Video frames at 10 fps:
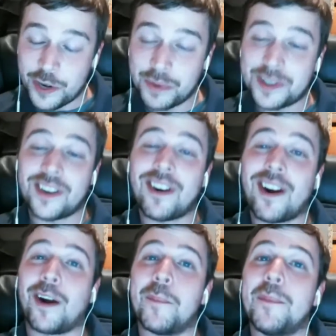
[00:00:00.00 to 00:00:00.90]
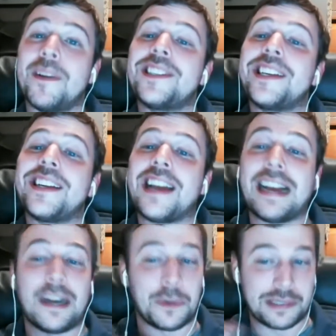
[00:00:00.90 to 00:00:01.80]
You, sir, are
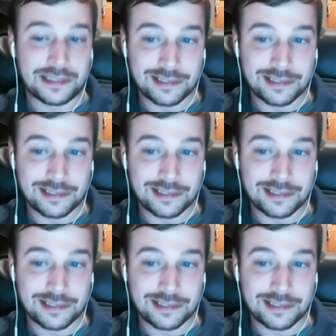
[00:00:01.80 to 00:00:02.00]
missing out.